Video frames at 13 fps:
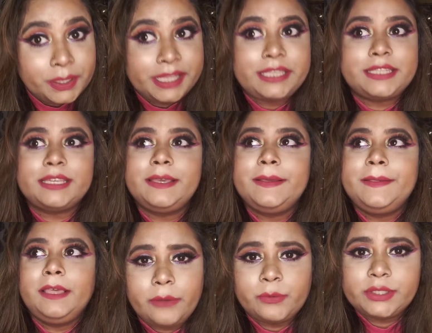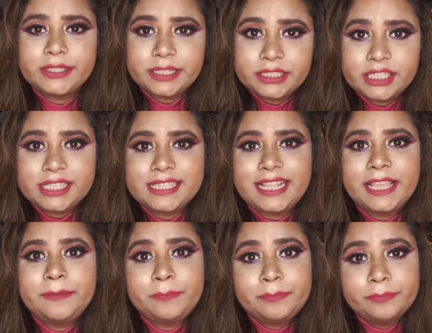it. I would suggest,
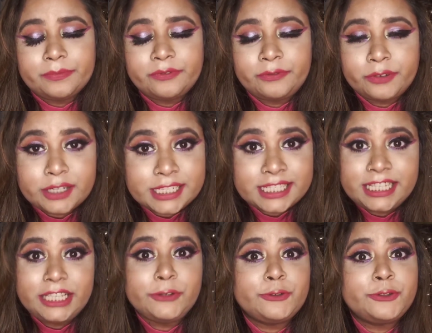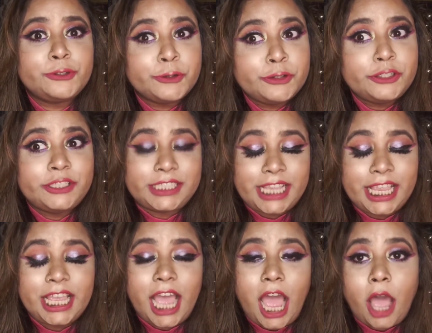firstly you should
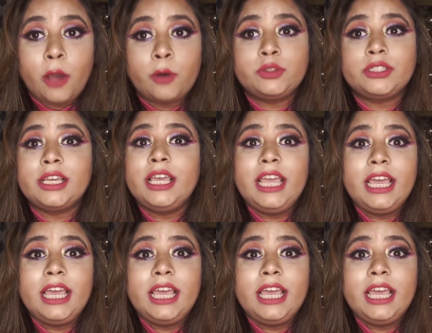check out